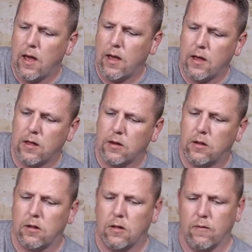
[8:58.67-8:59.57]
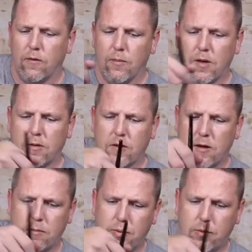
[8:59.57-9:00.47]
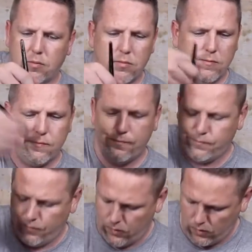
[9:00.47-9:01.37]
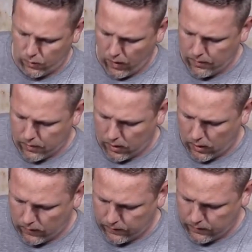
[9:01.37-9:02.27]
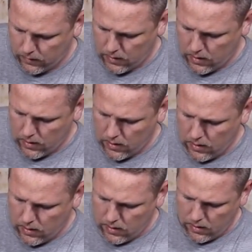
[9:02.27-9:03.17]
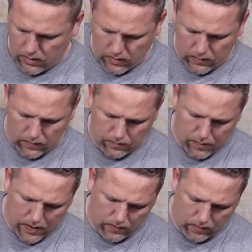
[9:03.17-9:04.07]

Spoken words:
and if you mess up, just wipe it off. This base